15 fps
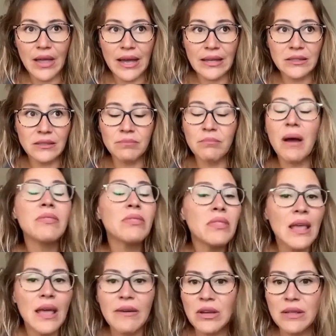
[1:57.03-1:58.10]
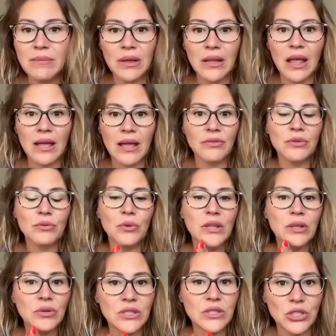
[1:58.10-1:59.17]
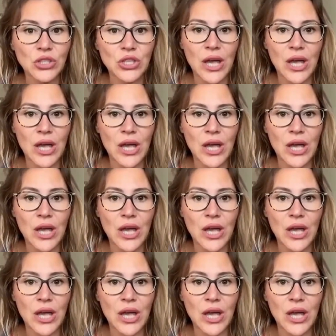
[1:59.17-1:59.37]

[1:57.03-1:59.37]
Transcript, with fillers: that's my, never in my life even when i was a